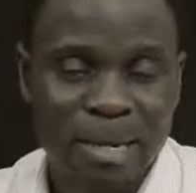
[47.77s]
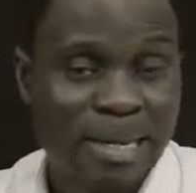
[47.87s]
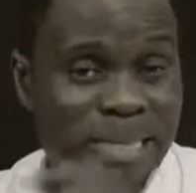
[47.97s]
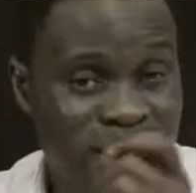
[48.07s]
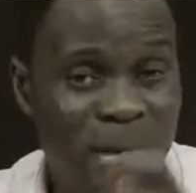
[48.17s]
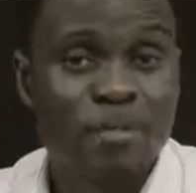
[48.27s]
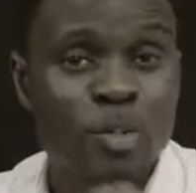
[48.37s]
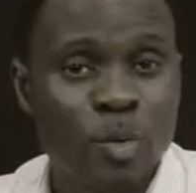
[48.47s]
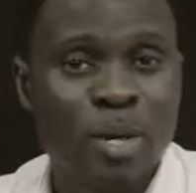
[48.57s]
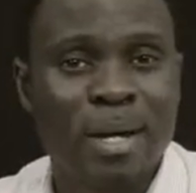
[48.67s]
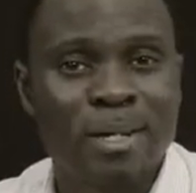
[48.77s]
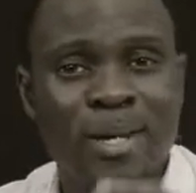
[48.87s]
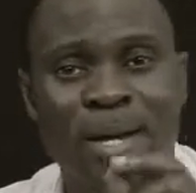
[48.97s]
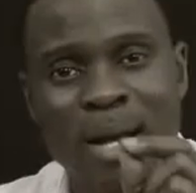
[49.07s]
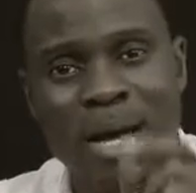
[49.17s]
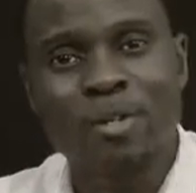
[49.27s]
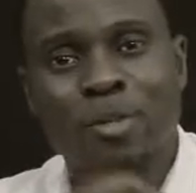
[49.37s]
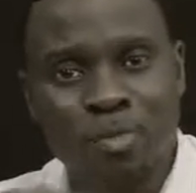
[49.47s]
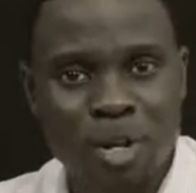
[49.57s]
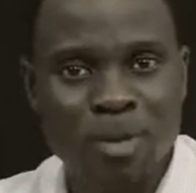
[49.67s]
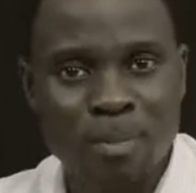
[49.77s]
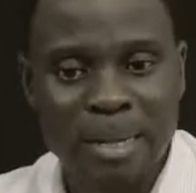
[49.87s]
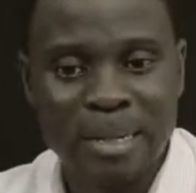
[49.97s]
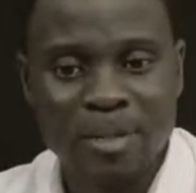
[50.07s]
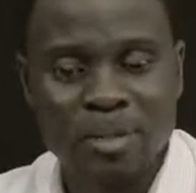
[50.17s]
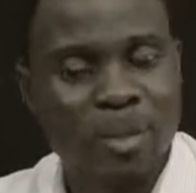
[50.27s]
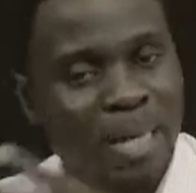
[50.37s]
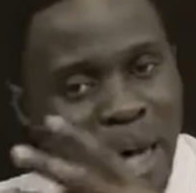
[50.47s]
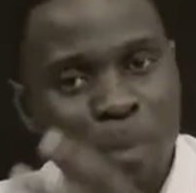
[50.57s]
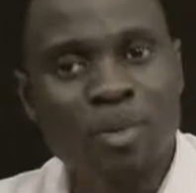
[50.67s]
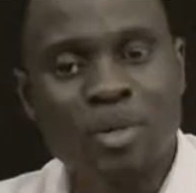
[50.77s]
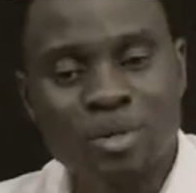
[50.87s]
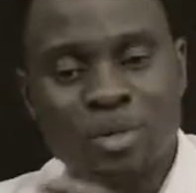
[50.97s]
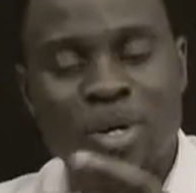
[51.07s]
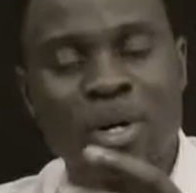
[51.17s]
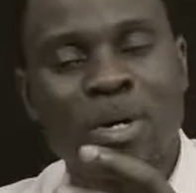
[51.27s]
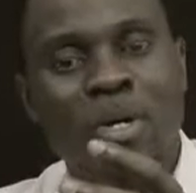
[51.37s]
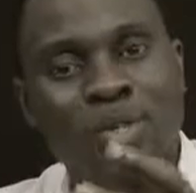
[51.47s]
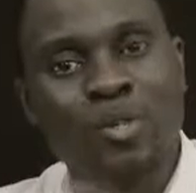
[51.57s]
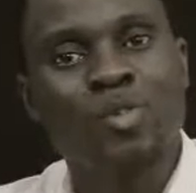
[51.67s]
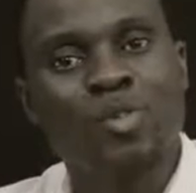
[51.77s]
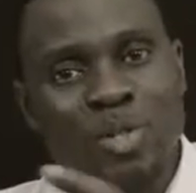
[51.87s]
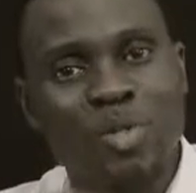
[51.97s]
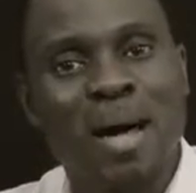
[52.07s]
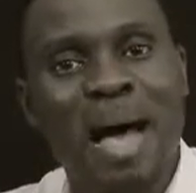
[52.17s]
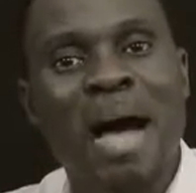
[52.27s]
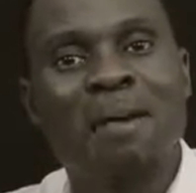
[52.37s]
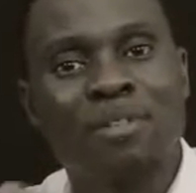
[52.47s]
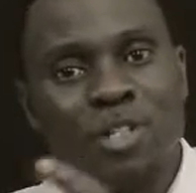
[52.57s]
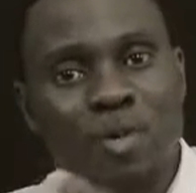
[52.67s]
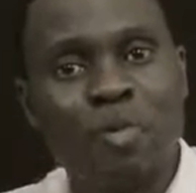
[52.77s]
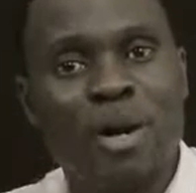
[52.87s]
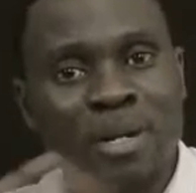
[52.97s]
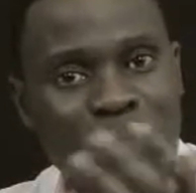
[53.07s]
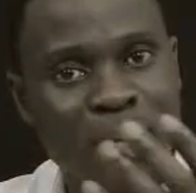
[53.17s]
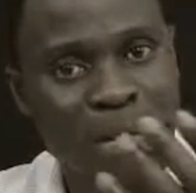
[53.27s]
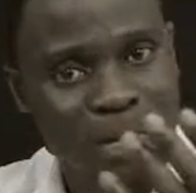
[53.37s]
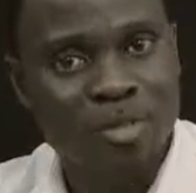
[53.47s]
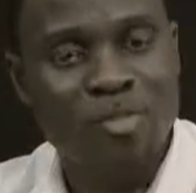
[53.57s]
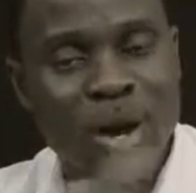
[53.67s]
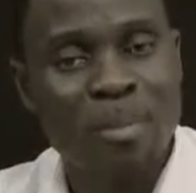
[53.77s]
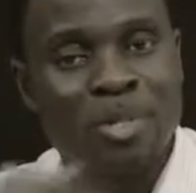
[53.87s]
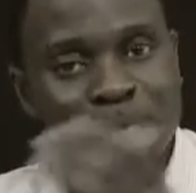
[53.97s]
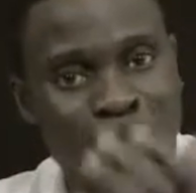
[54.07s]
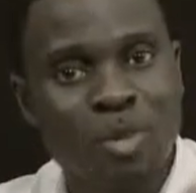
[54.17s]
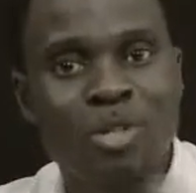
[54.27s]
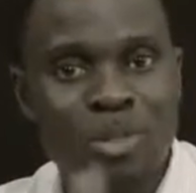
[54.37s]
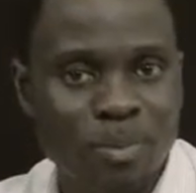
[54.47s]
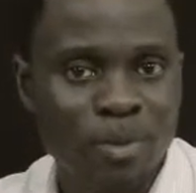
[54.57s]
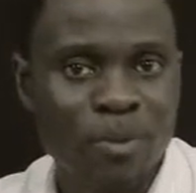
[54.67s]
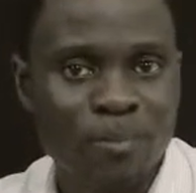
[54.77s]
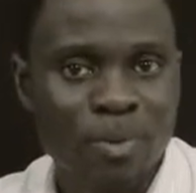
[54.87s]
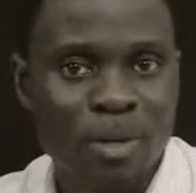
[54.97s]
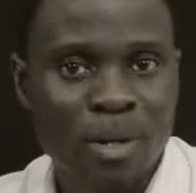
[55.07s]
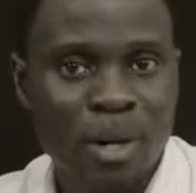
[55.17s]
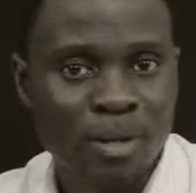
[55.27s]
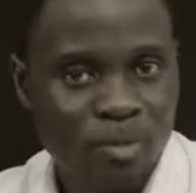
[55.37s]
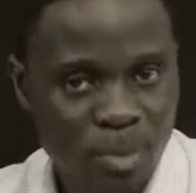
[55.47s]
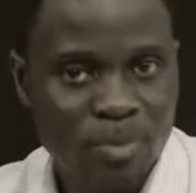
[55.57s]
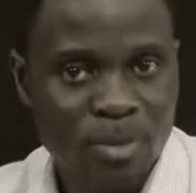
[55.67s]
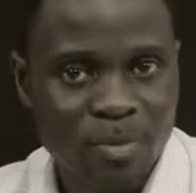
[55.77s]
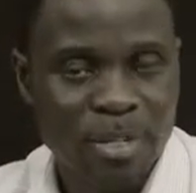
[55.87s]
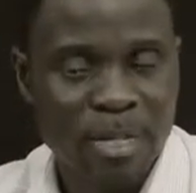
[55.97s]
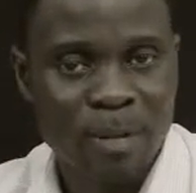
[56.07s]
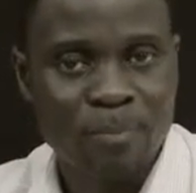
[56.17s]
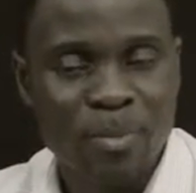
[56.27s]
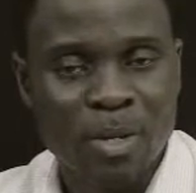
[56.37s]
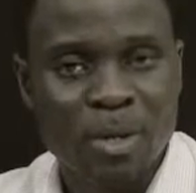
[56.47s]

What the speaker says: It's never a good idea, and I don't recommend it. So we help you to use what you have and create what I describe as multiple streams of income.